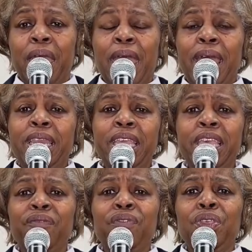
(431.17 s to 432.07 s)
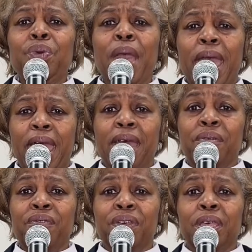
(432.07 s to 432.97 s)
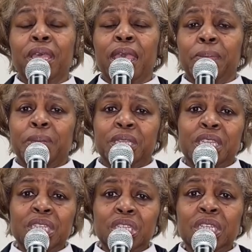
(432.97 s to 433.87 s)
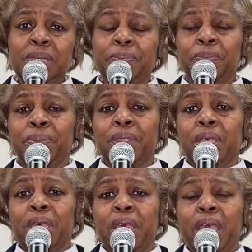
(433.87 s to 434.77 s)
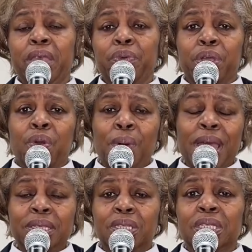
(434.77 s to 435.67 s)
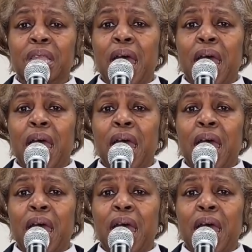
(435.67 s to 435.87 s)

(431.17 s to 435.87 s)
And if you have a petition, a request,